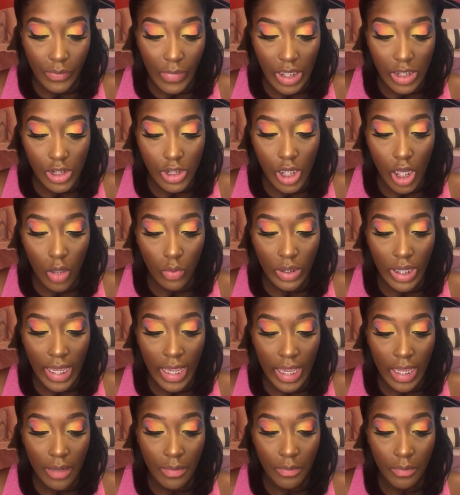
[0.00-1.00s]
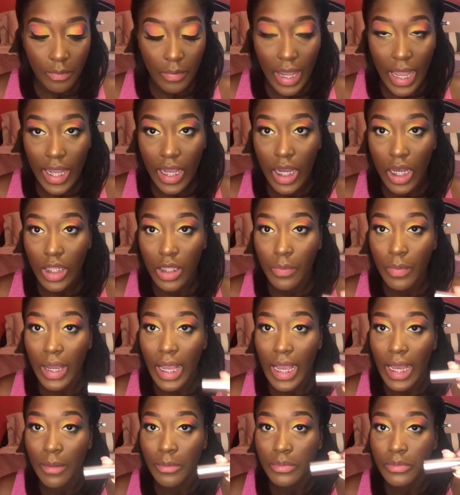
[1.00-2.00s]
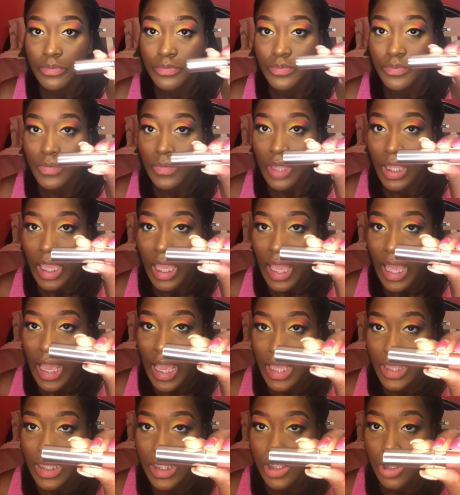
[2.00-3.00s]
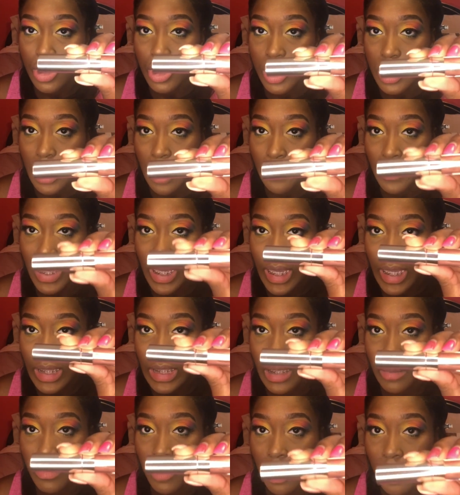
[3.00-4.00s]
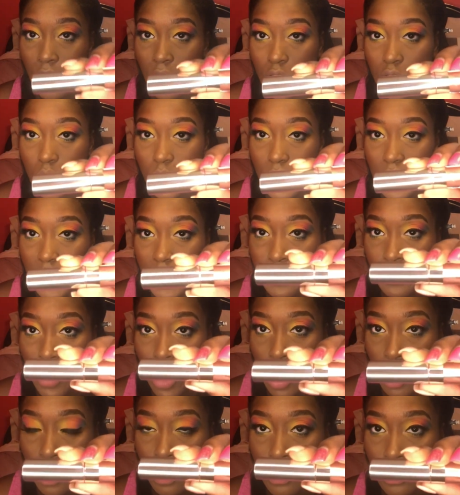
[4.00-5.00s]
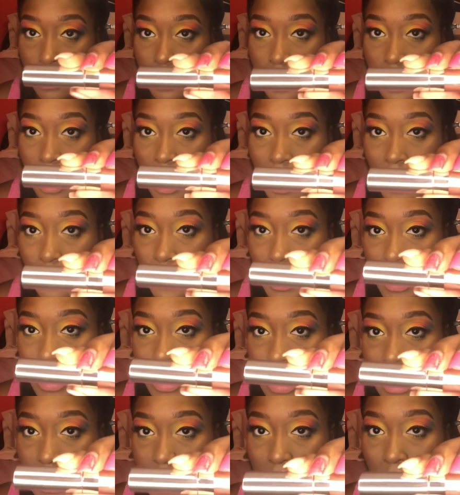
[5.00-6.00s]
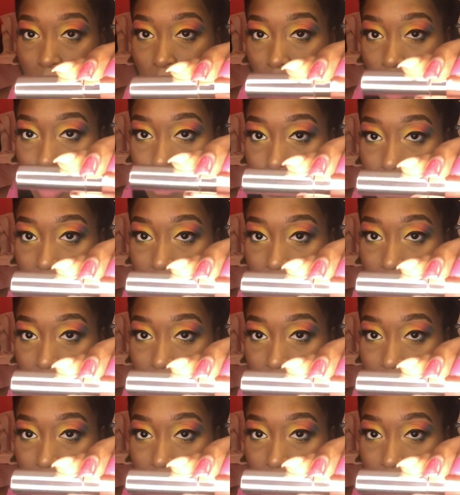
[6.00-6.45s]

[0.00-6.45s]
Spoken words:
Snow Day by ColourPop. And this is just a pink lip gloss with sparkles, but it doesn't come on